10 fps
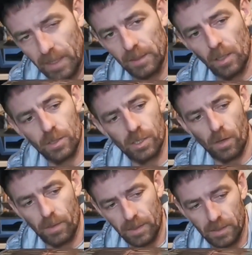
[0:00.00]
beadlock,
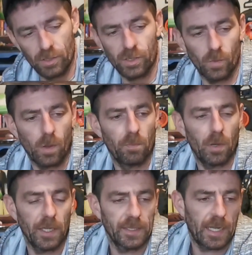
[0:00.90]
sorry, they're just the
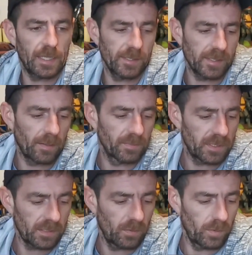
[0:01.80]
1.9
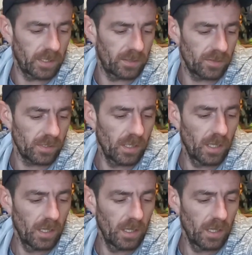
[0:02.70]
stamped wheels.